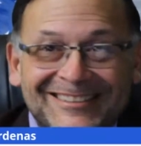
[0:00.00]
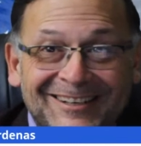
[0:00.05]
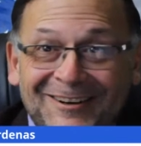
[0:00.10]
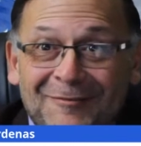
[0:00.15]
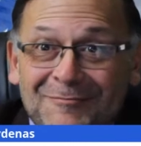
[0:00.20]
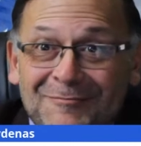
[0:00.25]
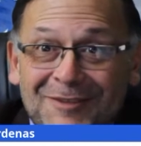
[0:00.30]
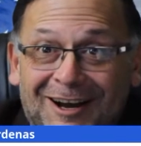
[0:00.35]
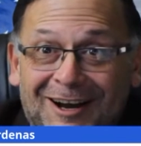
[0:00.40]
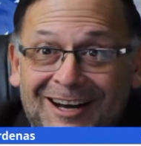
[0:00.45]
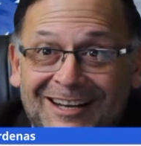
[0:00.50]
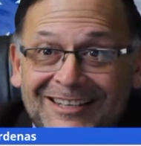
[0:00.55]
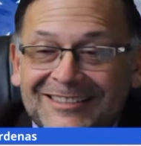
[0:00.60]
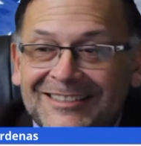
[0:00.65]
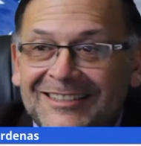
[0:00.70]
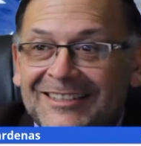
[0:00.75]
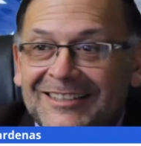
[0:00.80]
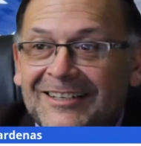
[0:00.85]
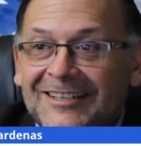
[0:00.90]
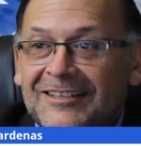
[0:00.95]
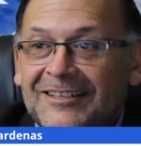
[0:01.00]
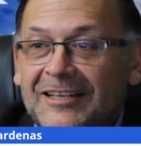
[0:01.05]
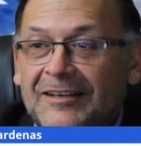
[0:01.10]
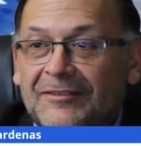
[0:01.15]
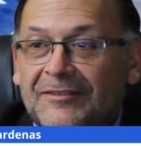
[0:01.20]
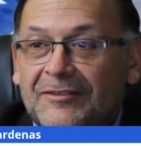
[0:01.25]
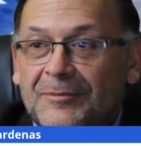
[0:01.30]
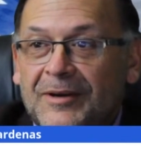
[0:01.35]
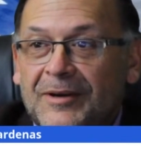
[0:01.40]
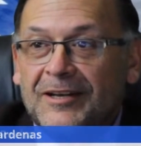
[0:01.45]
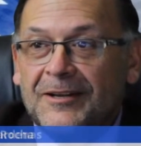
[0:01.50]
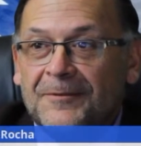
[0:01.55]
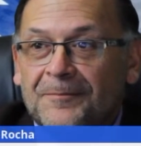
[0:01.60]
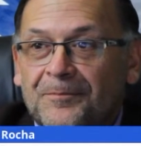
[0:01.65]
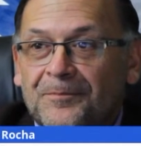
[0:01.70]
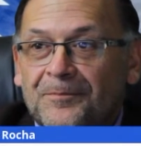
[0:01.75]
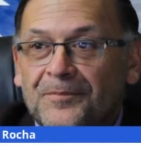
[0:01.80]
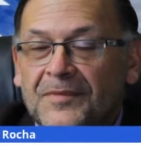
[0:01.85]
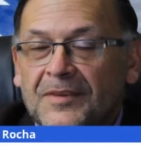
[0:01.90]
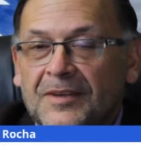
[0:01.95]
I'm not. Love you, buddy.
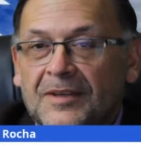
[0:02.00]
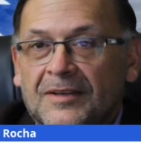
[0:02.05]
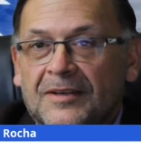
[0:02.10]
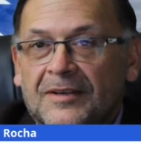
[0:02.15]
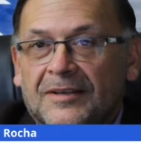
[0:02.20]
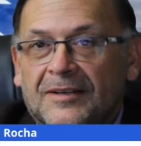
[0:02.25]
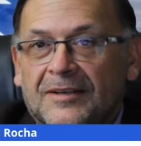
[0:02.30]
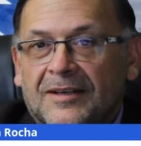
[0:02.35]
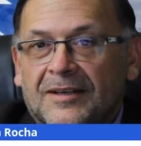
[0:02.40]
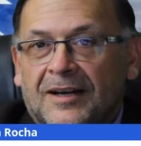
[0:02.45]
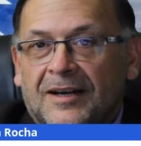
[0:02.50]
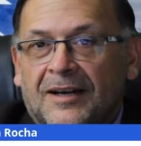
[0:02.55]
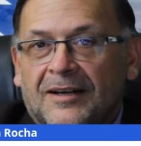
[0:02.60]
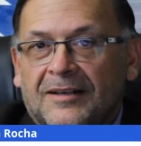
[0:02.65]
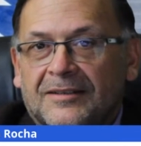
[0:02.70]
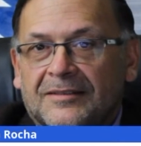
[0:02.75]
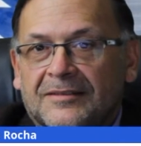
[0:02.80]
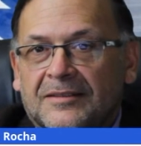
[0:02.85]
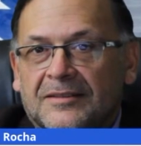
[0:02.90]
A